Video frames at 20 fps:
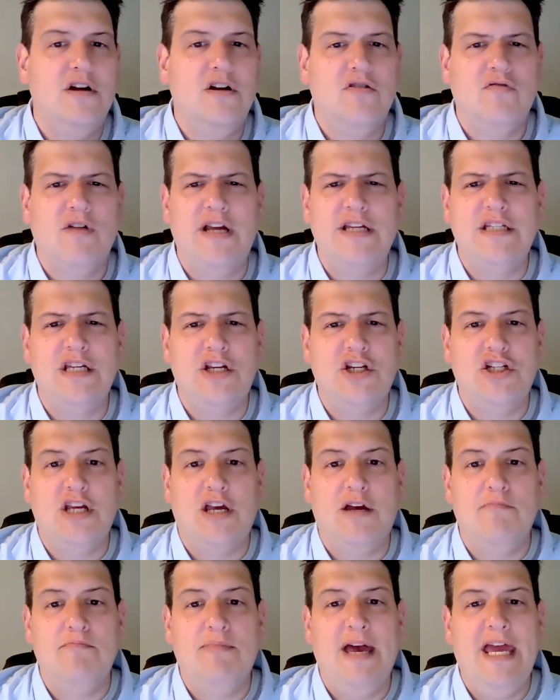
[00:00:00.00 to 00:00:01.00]
raising
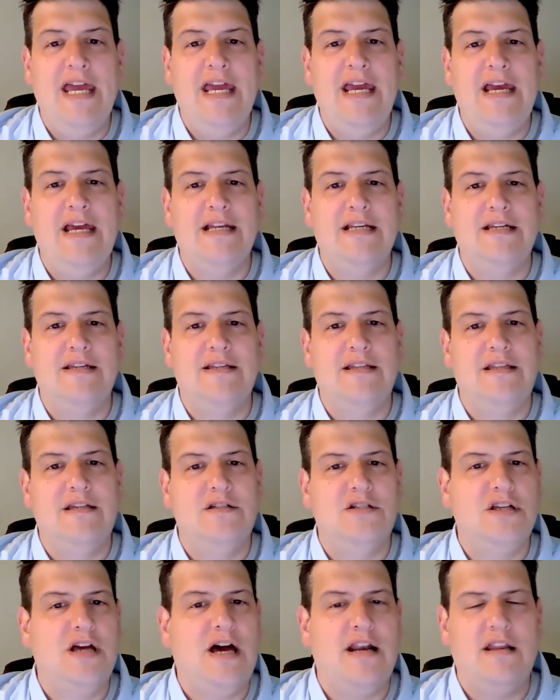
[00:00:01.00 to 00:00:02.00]
champagne, and then a
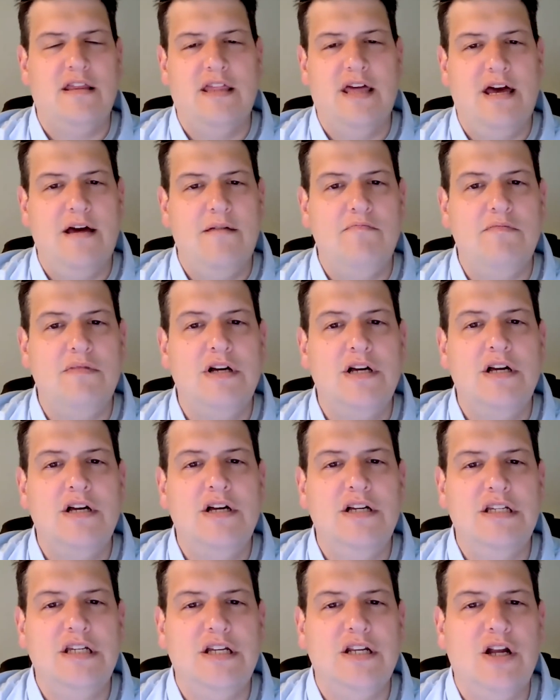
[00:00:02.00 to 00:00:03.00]
shot of them,
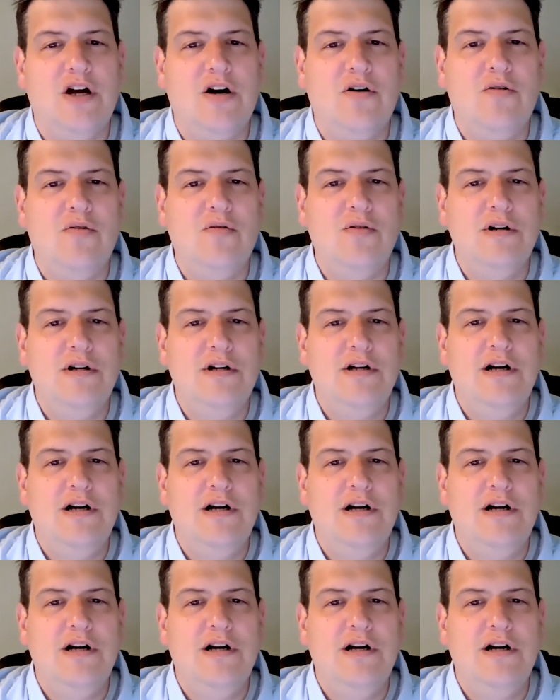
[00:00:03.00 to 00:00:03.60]
you know,